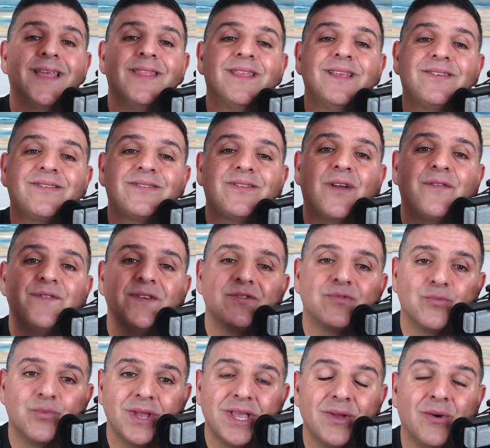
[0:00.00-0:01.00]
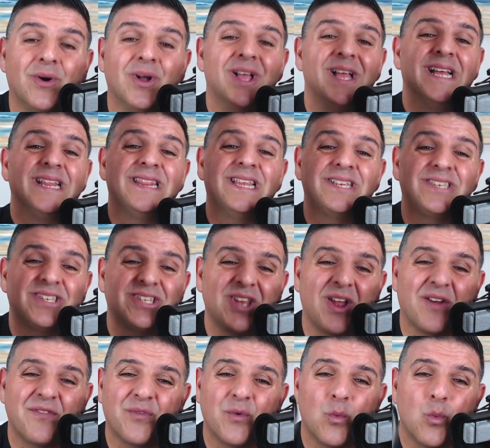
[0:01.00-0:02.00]
This stuff is real, this
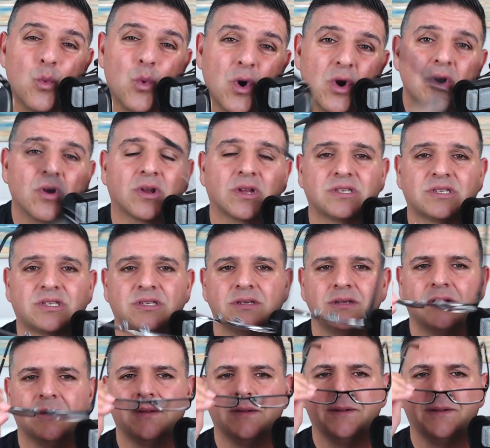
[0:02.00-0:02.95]
stuff works.